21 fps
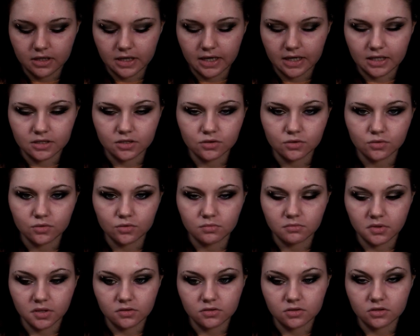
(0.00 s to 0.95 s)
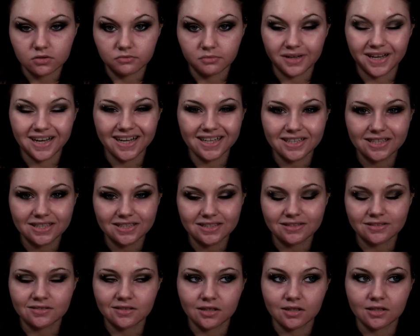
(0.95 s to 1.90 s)
I do most of my
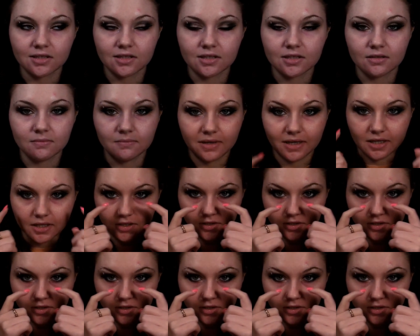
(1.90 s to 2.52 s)
highlights and my